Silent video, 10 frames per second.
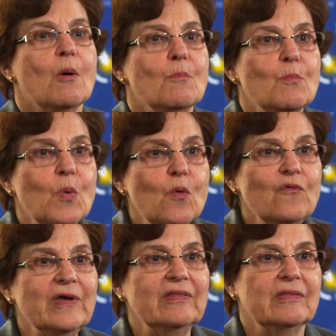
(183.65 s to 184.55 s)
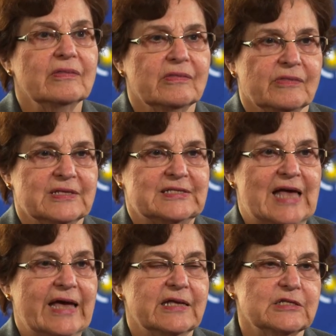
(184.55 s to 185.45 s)
moving the
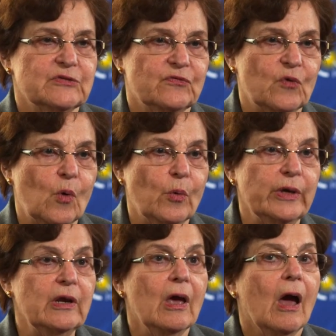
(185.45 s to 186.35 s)
science forward,